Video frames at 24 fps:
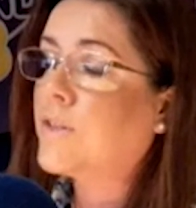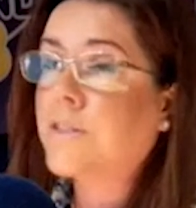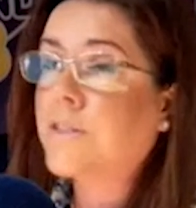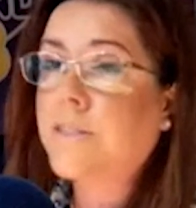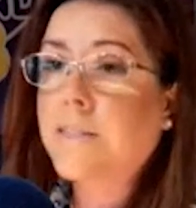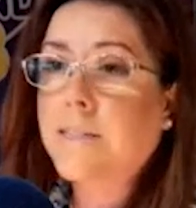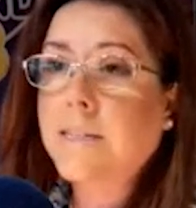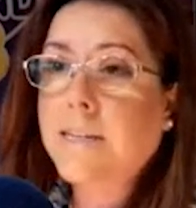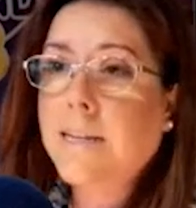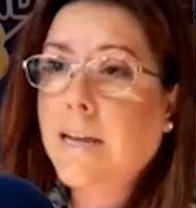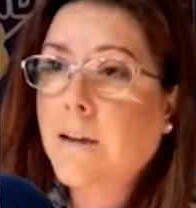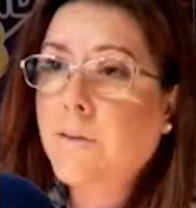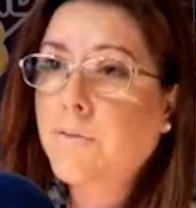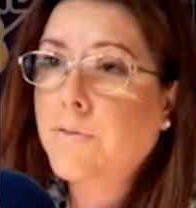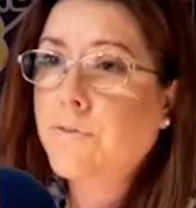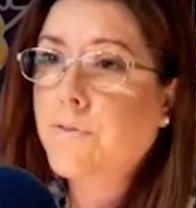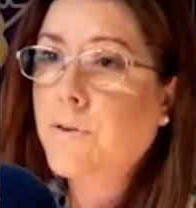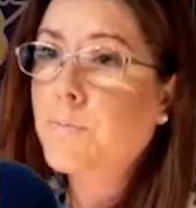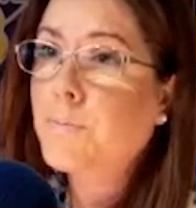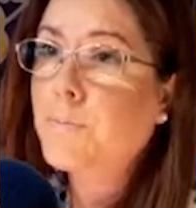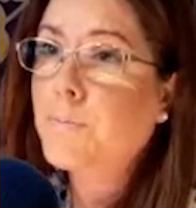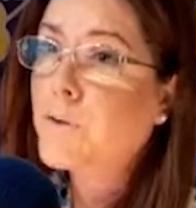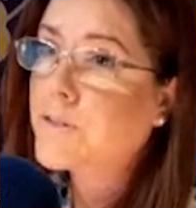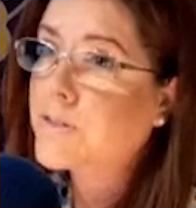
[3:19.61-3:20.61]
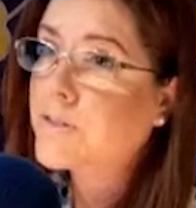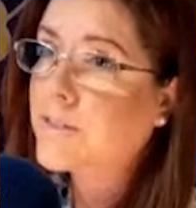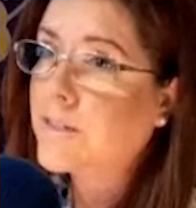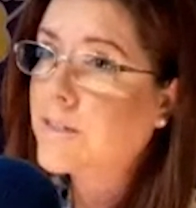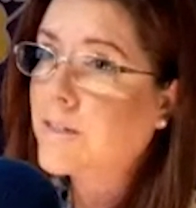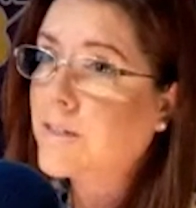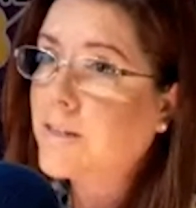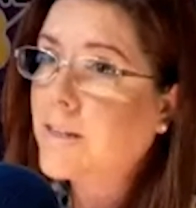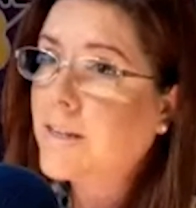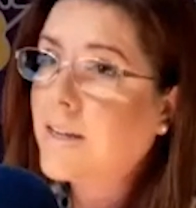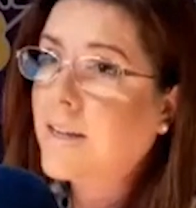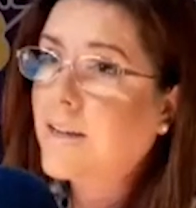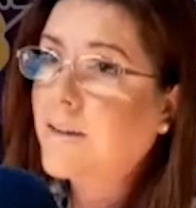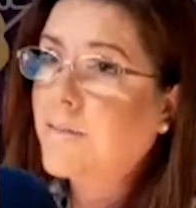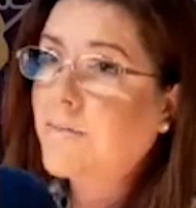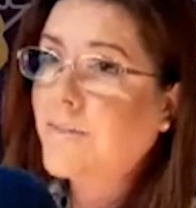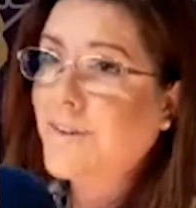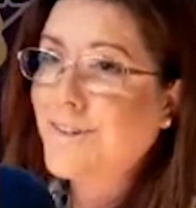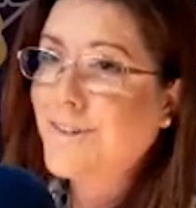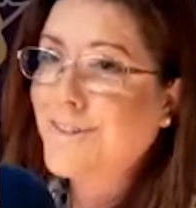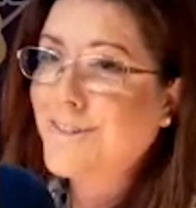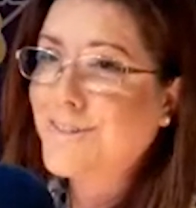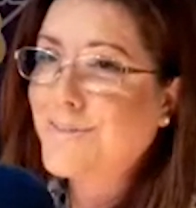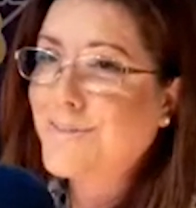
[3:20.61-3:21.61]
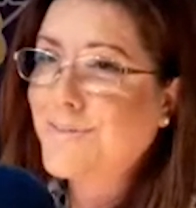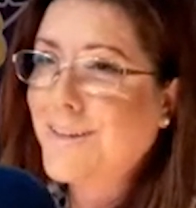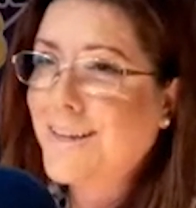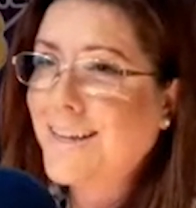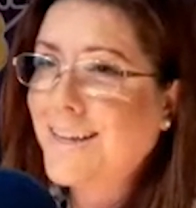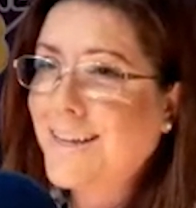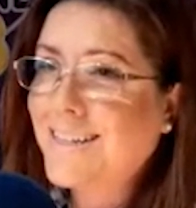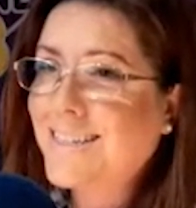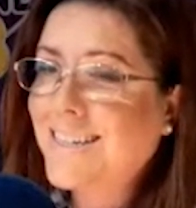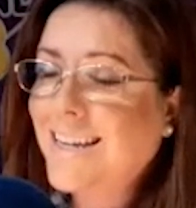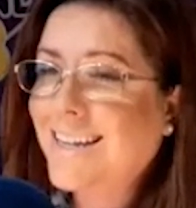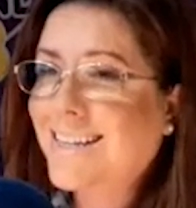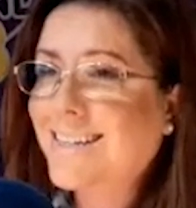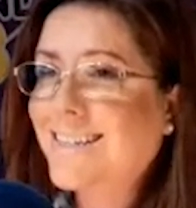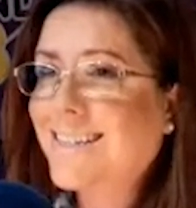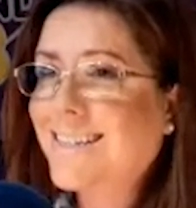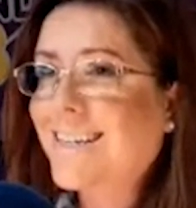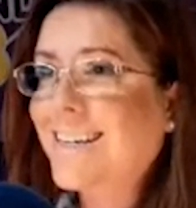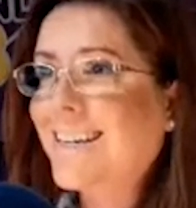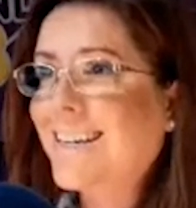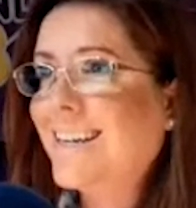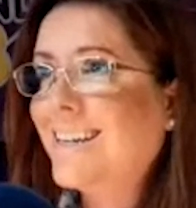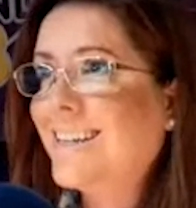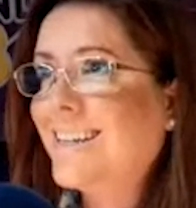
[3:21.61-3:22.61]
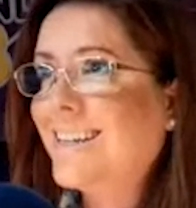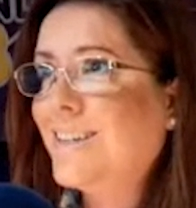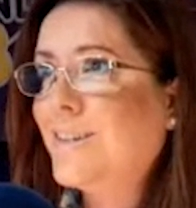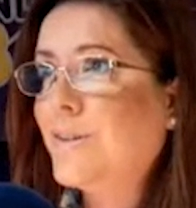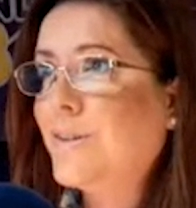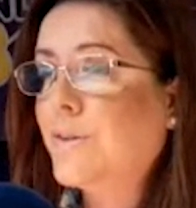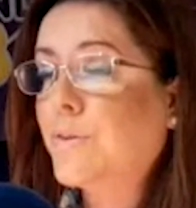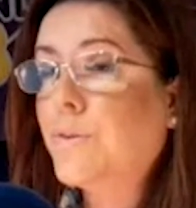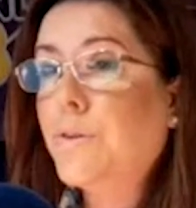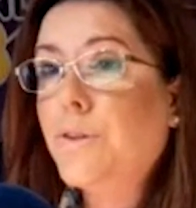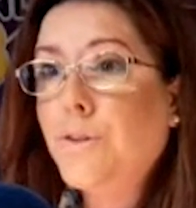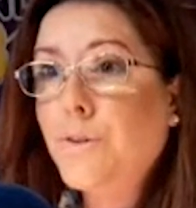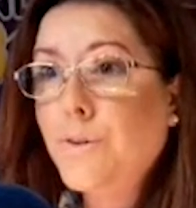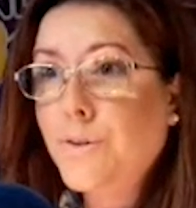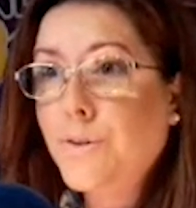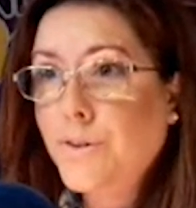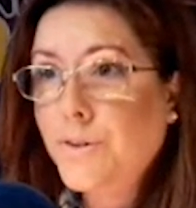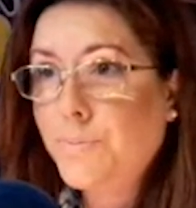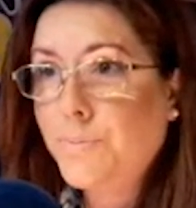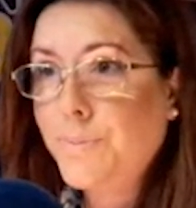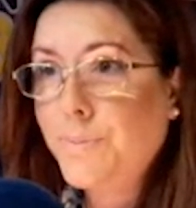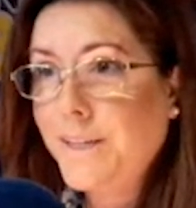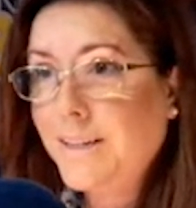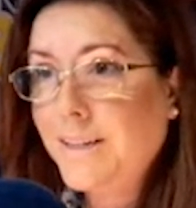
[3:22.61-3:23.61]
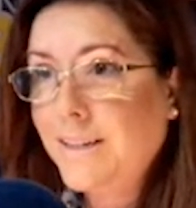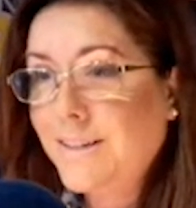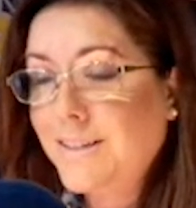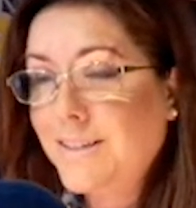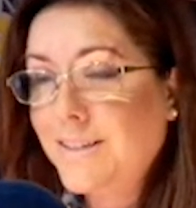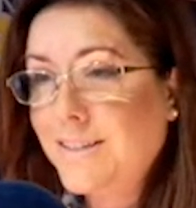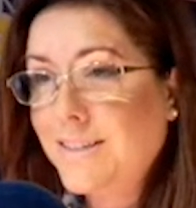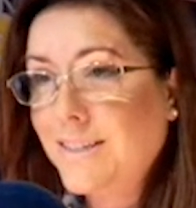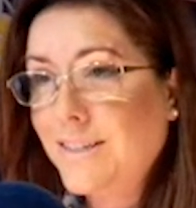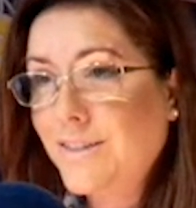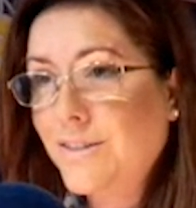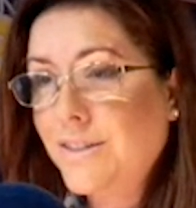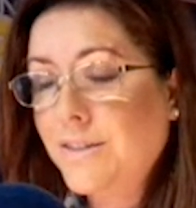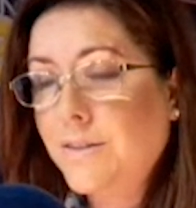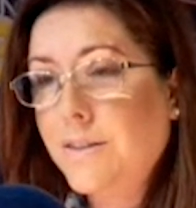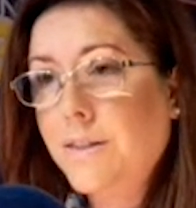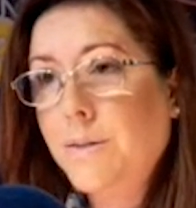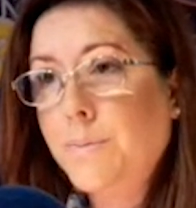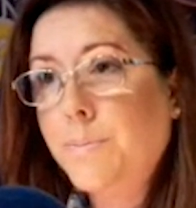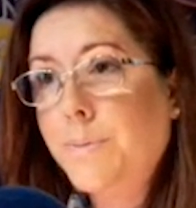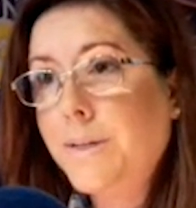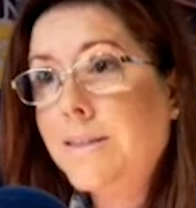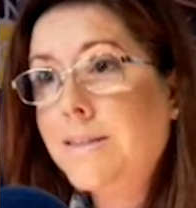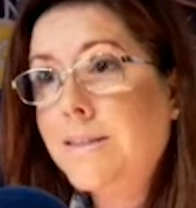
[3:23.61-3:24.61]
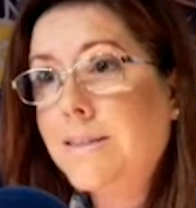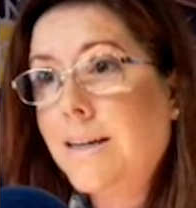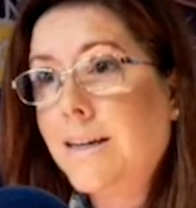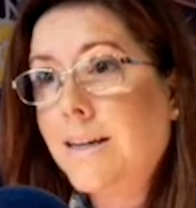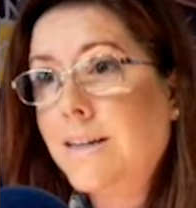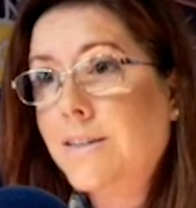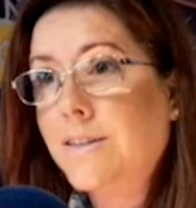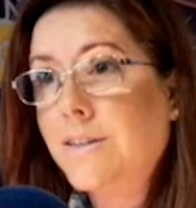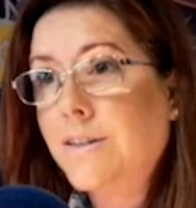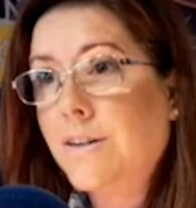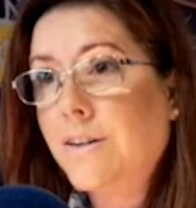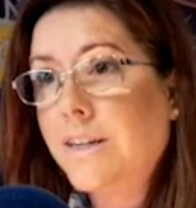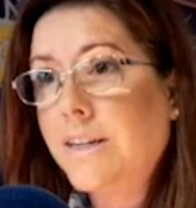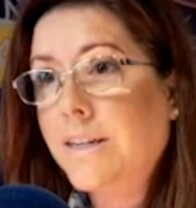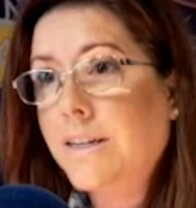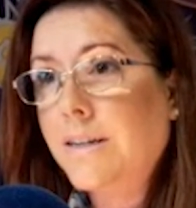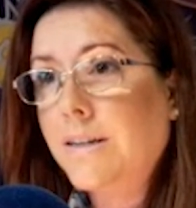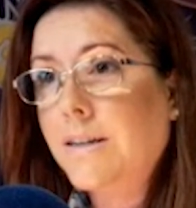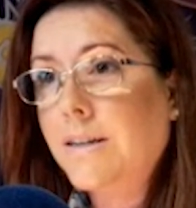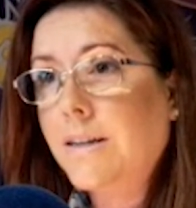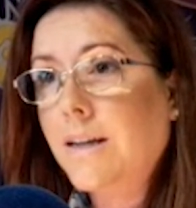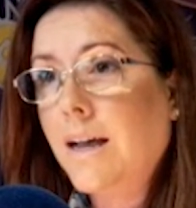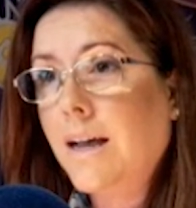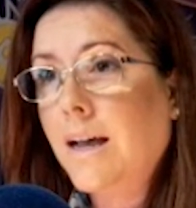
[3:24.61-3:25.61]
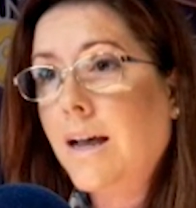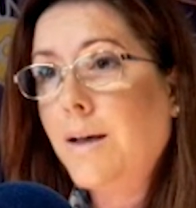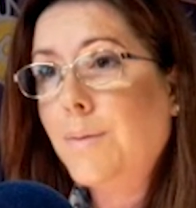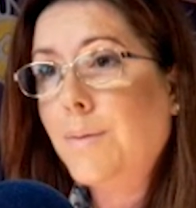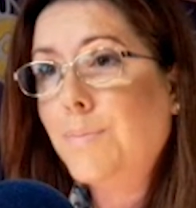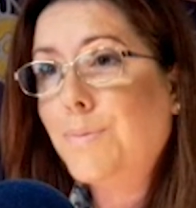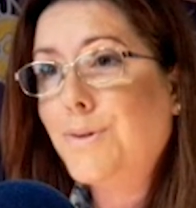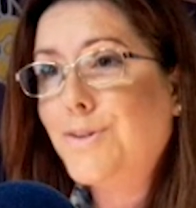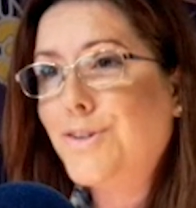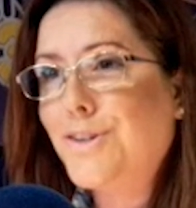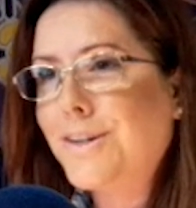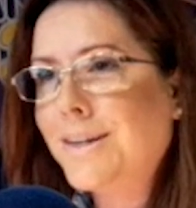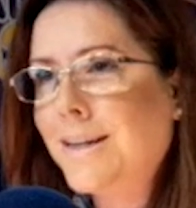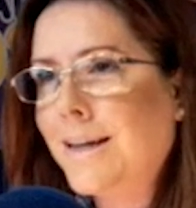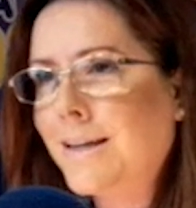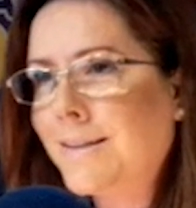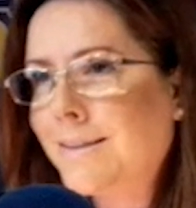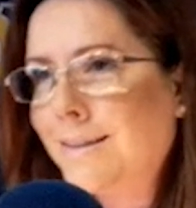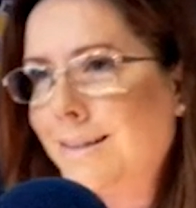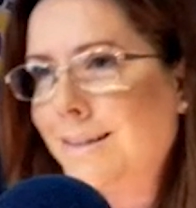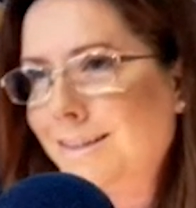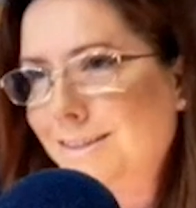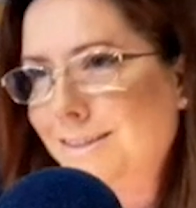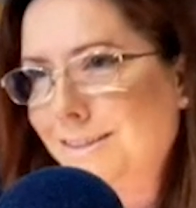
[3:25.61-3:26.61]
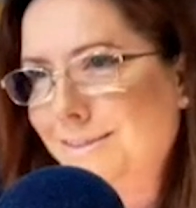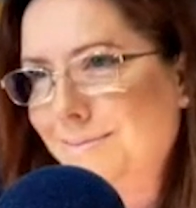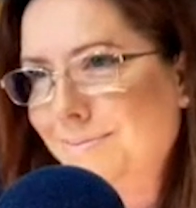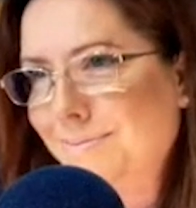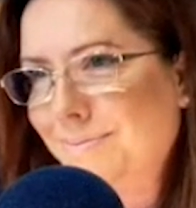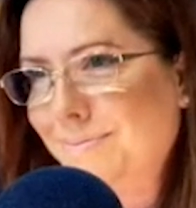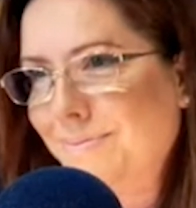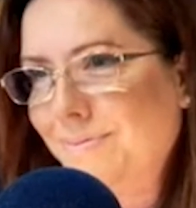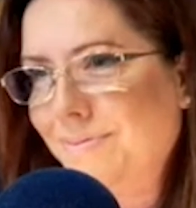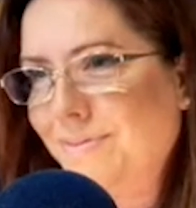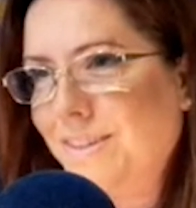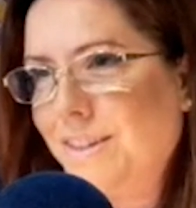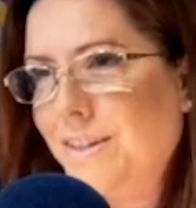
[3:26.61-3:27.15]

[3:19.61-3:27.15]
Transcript: It doesn't account for muscle versus fat. And, you could be considered in the obese category, but you're an athlete.